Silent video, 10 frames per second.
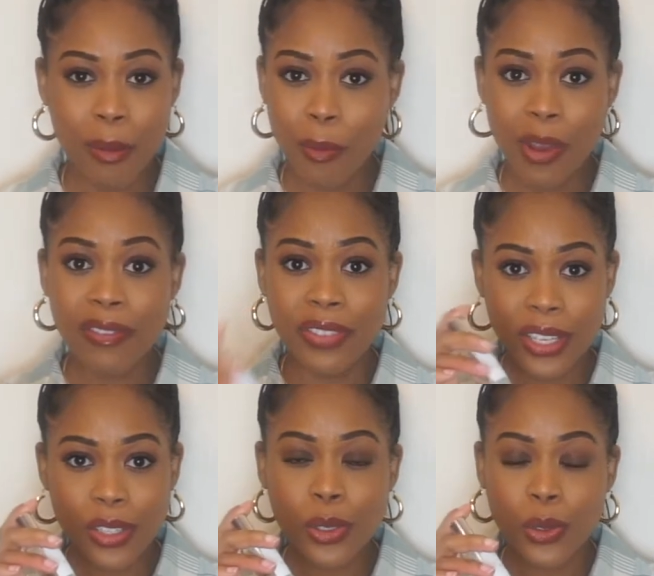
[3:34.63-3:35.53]
With
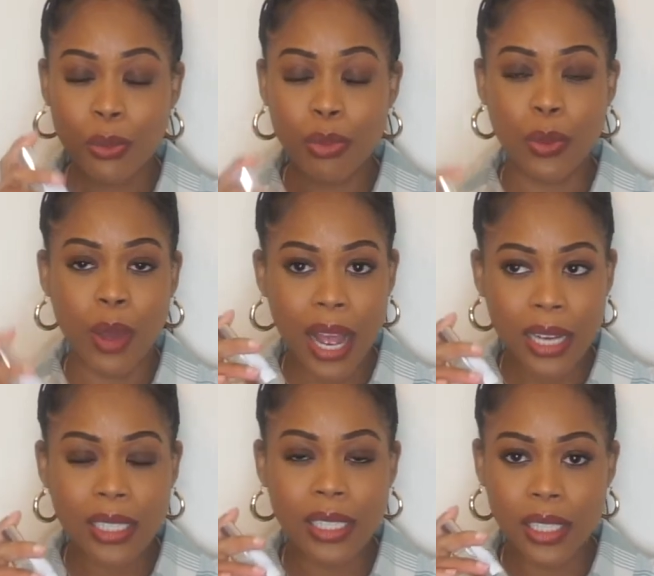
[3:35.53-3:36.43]
this dupe, you
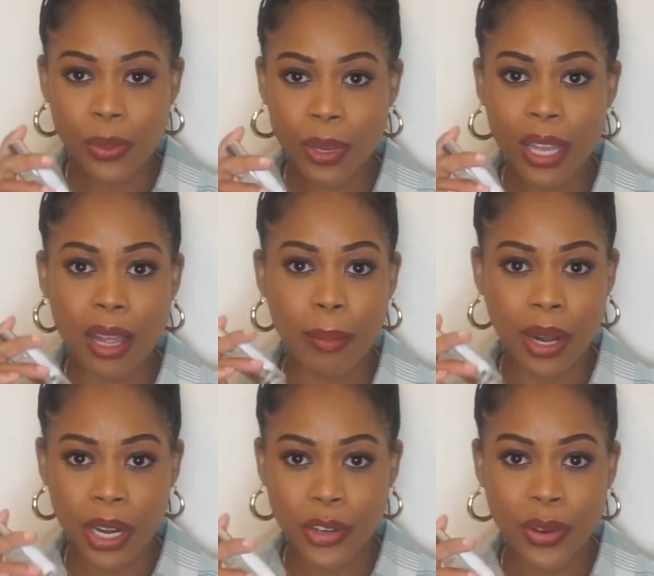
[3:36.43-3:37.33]
actually still get that
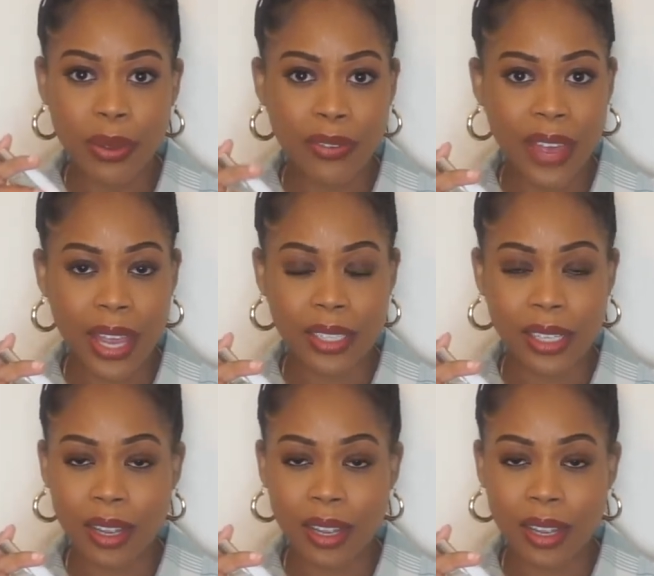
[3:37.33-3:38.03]
Play-Doh effect,